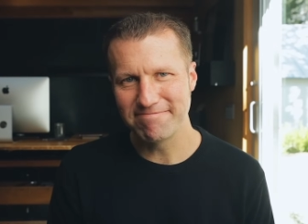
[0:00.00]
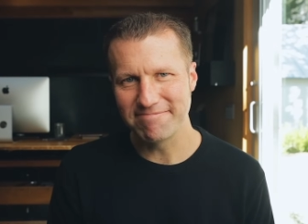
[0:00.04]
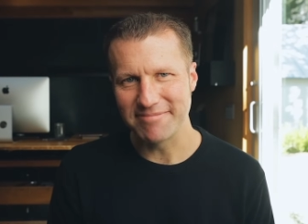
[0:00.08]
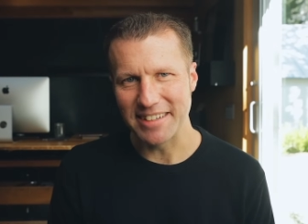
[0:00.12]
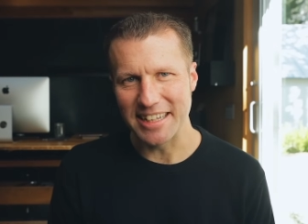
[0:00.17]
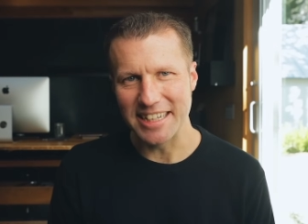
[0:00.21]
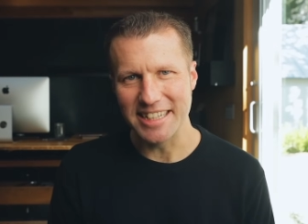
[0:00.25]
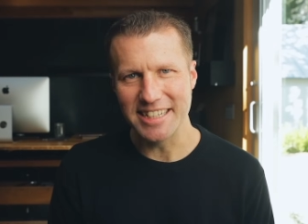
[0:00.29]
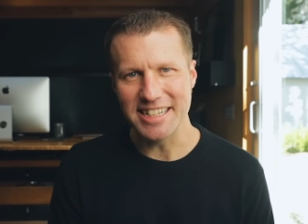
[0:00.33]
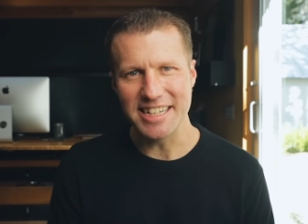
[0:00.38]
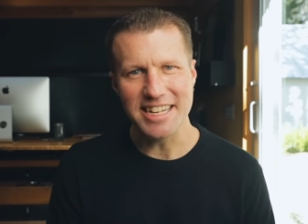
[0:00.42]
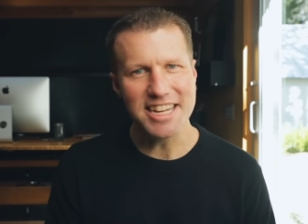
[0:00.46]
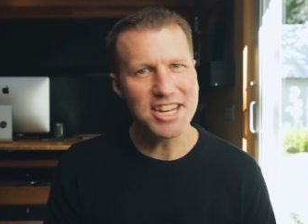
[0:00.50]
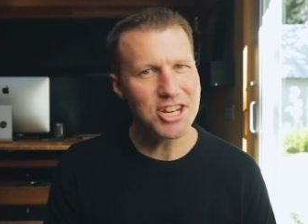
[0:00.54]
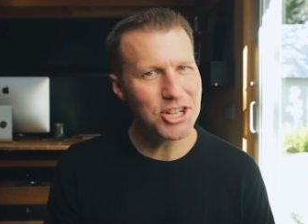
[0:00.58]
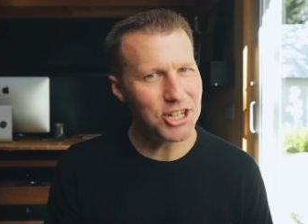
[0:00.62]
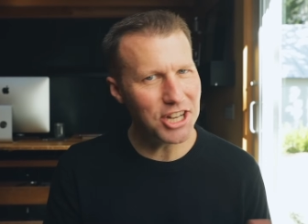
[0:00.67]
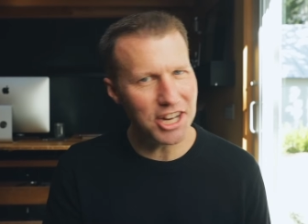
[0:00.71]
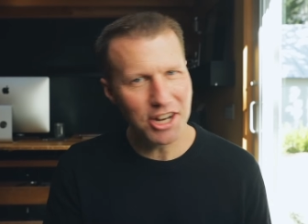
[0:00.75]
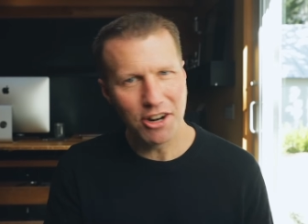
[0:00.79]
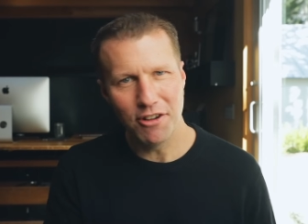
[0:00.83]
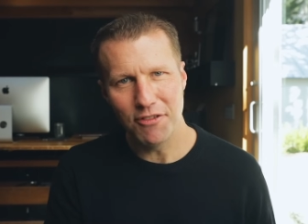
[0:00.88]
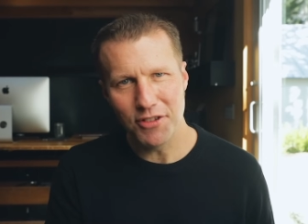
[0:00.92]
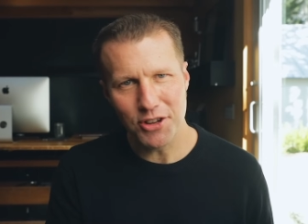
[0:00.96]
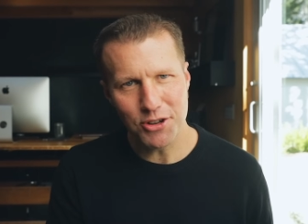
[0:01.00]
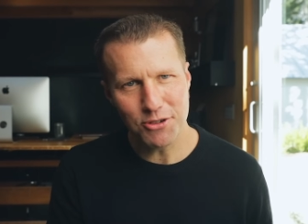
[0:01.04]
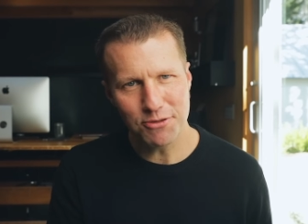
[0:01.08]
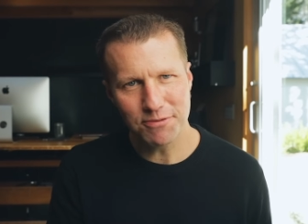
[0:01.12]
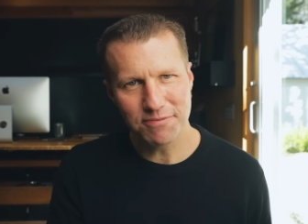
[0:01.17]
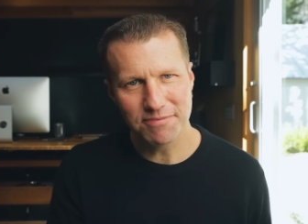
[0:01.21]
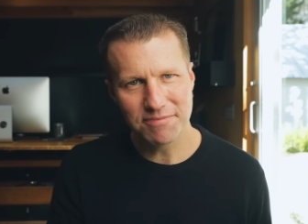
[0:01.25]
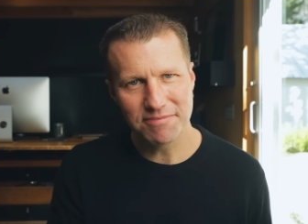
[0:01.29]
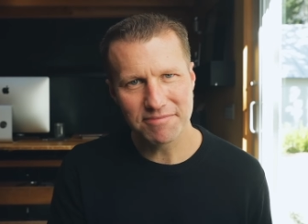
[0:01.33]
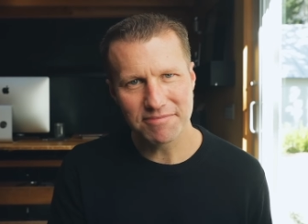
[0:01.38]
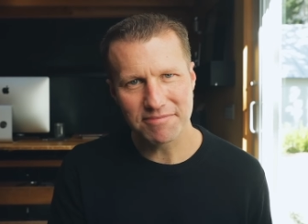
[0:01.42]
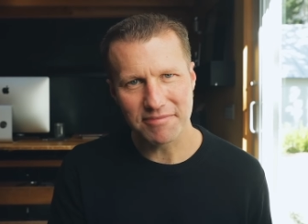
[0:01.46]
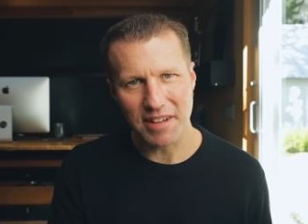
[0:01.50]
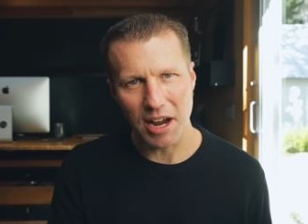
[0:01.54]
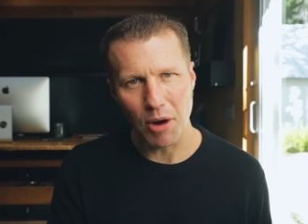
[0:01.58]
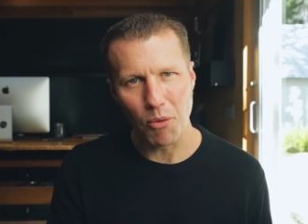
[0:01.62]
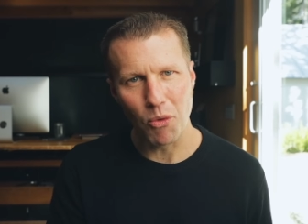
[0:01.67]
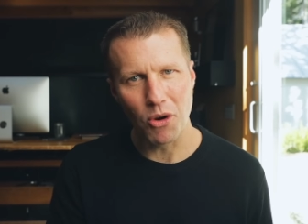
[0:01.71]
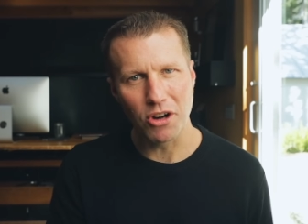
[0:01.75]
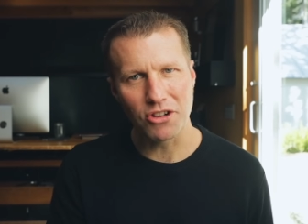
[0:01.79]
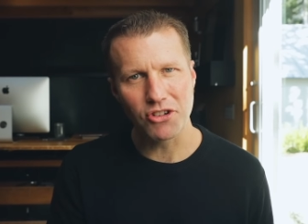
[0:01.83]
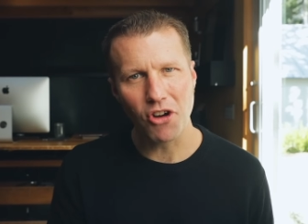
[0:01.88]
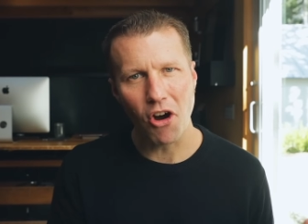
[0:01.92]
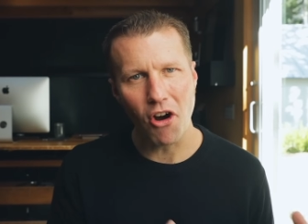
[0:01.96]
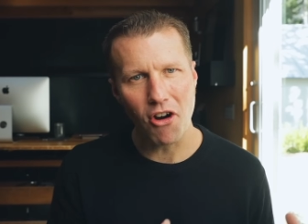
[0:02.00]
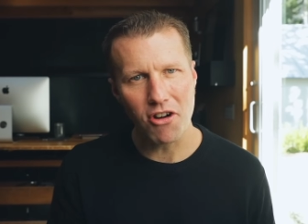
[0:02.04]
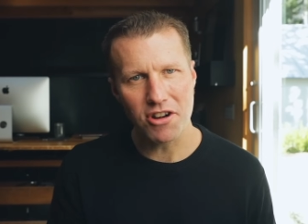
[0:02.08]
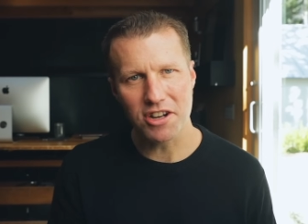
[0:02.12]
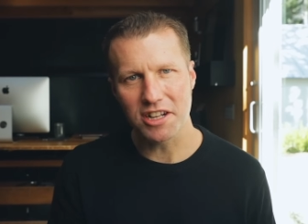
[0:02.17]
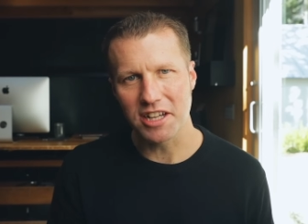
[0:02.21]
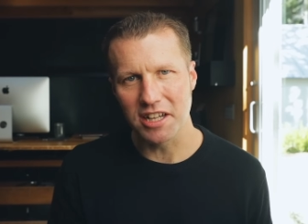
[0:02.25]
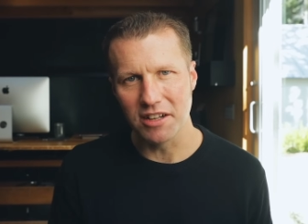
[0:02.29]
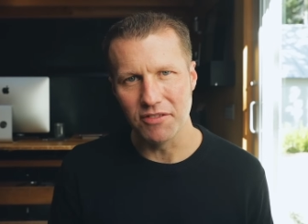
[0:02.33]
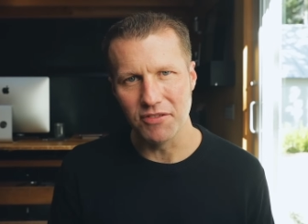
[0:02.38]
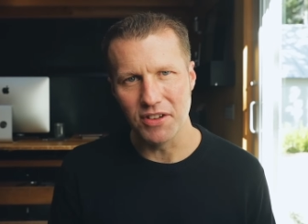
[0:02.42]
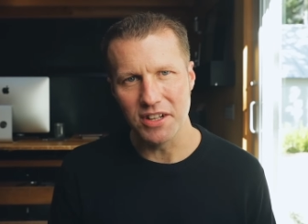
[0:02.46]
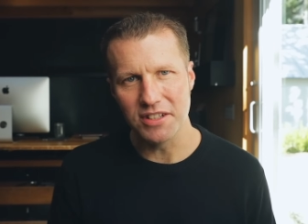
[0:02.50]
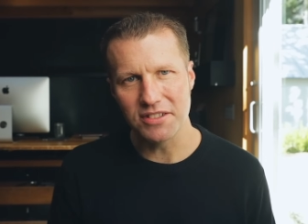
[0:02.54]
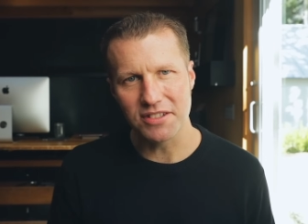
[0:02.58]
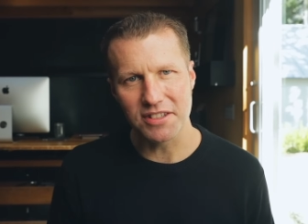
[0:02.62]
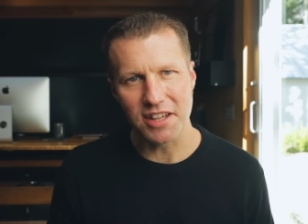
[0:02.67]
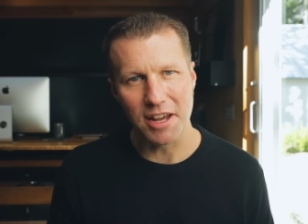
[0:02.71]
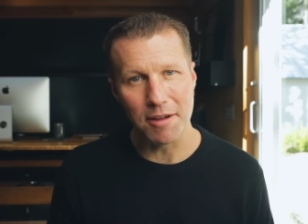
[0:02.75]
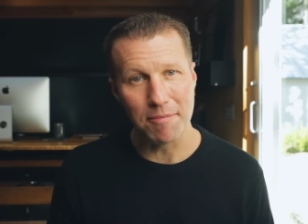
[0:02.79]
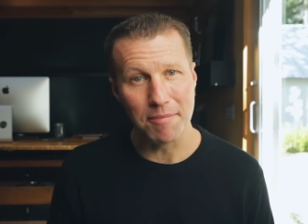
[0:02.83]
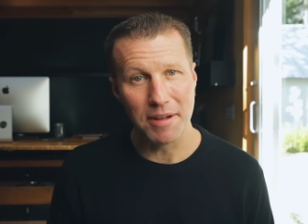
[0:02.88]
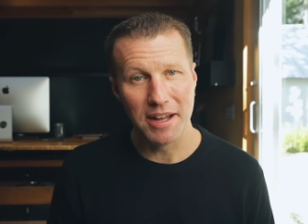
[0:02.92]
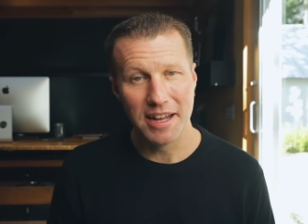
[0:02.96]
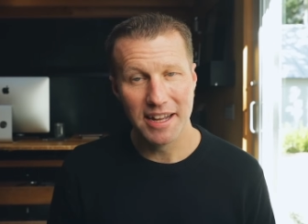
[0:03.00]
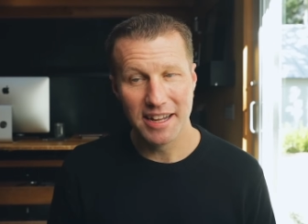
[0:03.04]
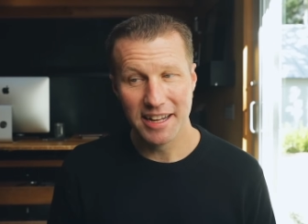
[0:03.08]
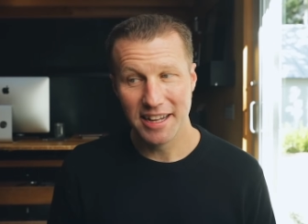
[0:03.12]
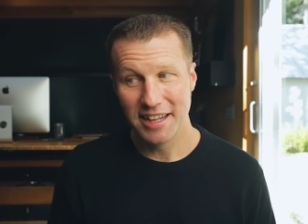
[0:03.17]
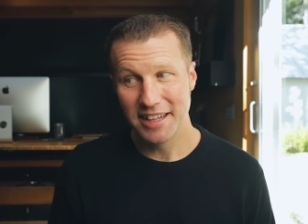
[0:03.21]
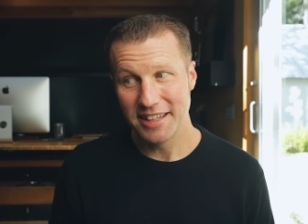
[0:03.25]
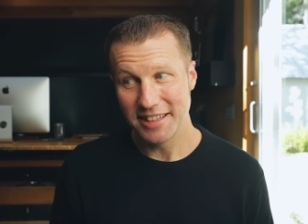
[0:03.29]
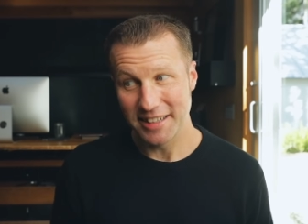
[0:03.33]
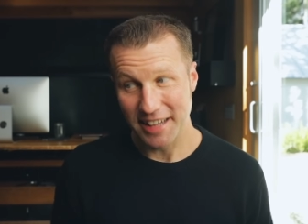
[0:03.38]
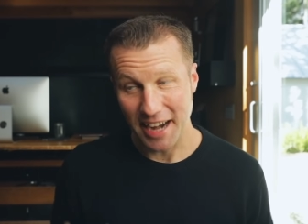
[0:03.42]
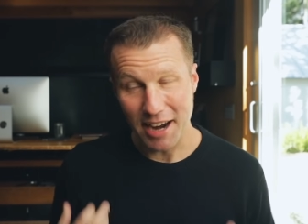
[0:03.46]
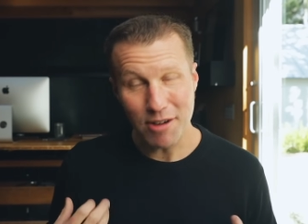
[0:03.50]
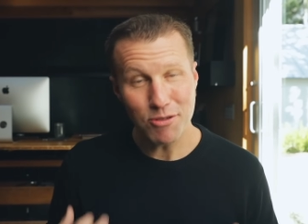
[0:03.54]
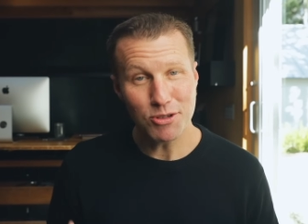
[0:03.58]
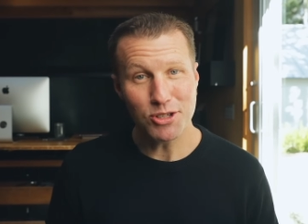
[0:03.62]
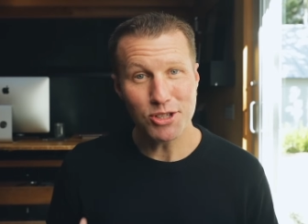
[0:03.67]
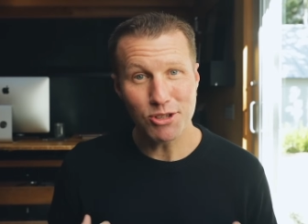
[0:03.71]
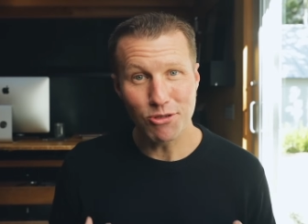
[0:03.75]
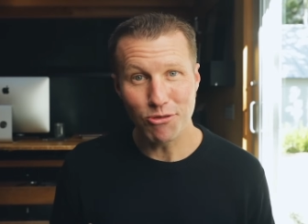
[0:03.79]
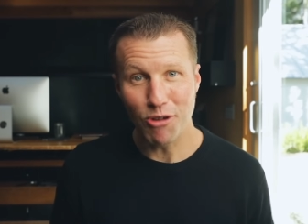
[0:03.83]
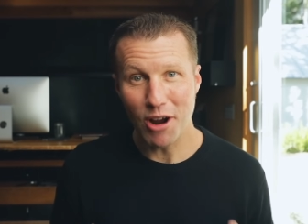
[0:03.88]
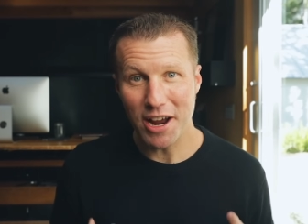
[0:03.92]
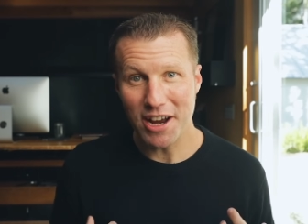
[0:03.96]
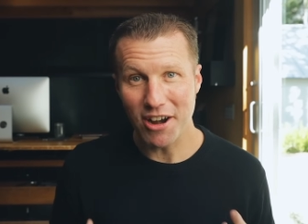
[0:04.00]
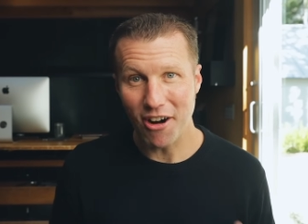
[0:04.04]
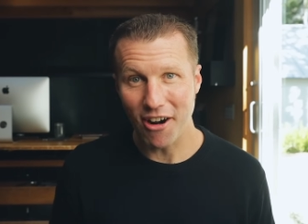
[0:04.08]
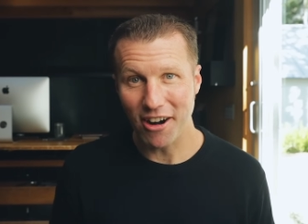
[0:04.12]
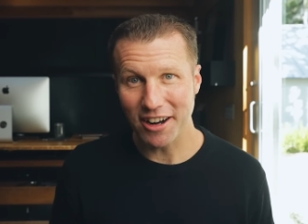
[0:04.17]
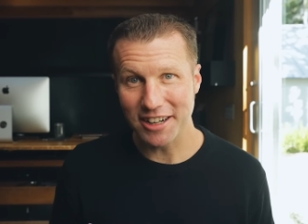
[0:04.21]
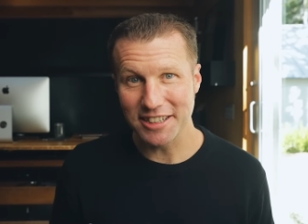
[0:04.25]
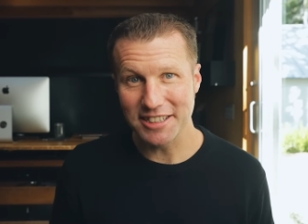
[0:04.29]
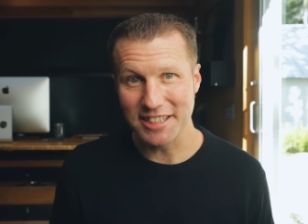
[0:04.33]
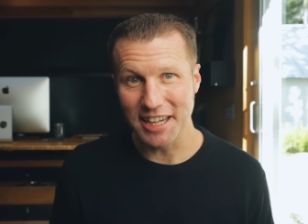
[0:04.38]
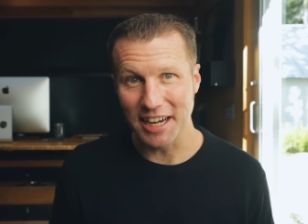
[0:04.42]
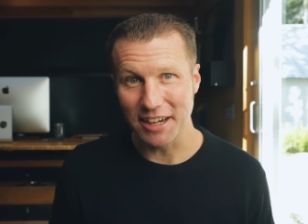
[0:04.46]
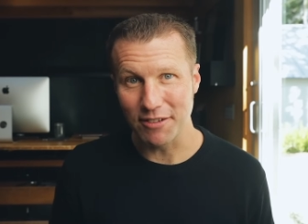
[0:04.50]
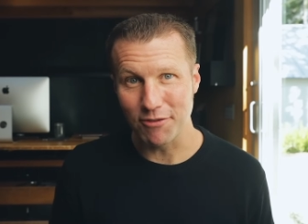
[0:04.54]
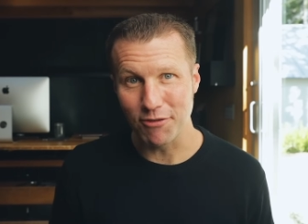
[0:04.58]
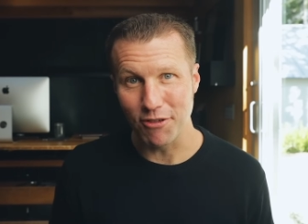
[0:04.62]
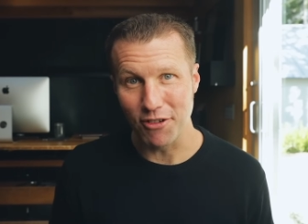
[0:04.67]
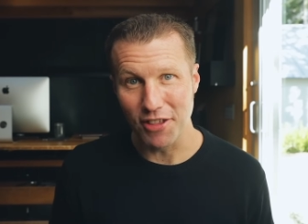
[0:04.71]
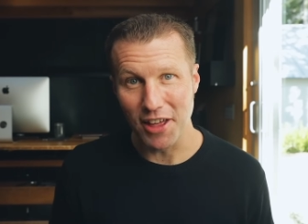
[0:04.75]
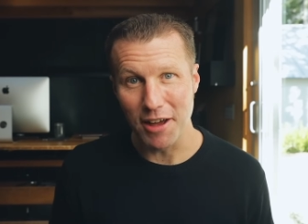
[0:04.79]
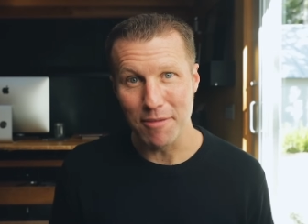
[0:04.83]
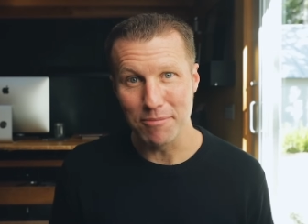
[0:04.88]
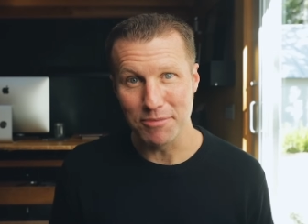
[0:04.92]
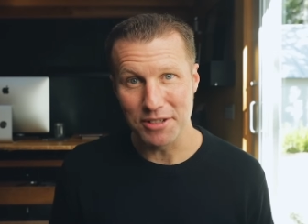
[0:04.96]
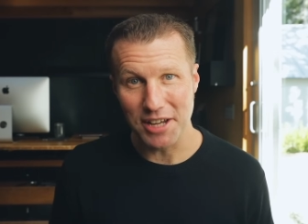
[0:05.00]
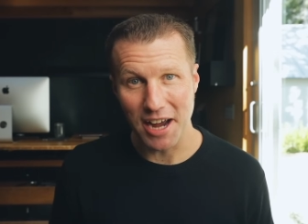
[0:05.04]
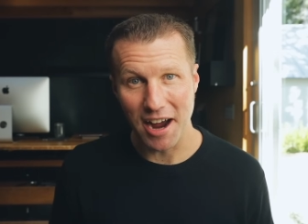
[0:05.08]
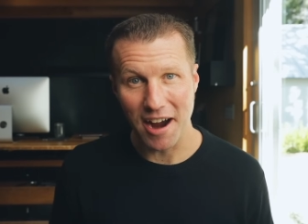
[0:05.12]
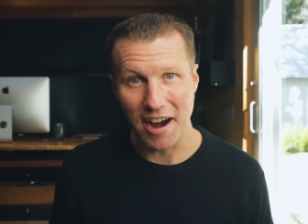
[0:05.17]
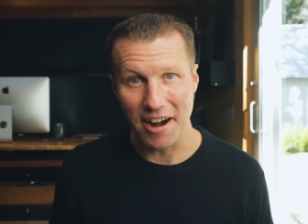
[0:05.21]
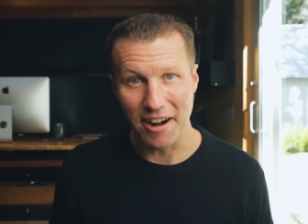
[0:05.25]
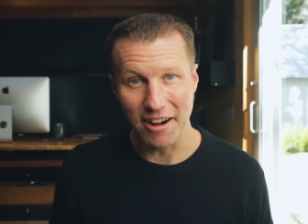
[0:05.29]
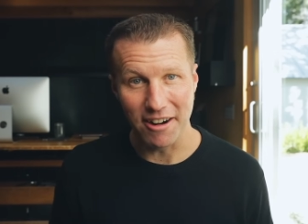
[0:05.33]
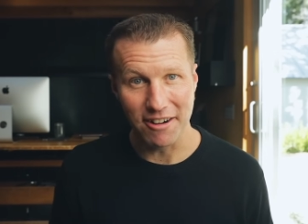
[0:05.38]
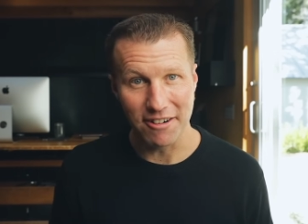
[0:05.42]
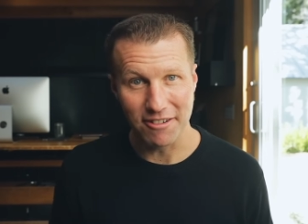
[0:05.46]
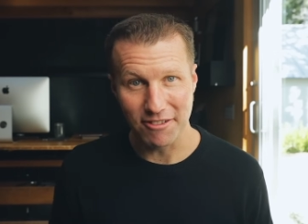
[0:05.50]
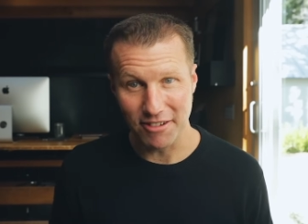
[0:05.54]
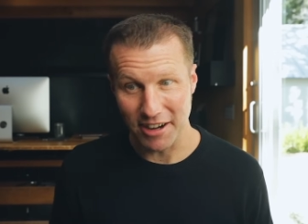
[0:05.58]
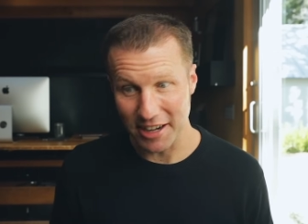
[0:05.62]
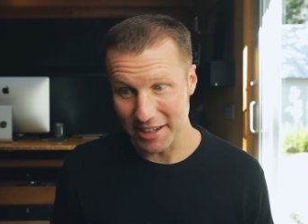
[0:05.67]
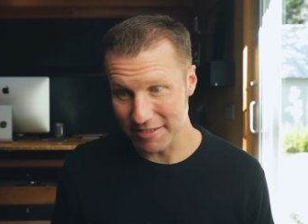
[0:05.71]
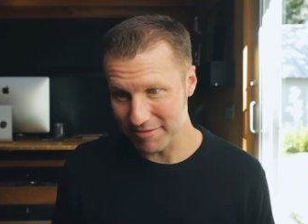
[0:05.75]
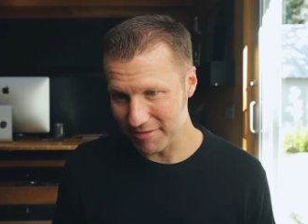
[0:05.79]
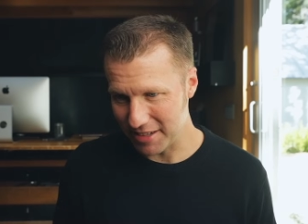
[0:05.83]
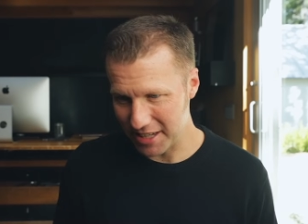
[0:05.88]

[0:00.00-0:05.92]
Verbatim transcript: In each interview, I worked hard to convince them that I was the right architect for them to hire, right?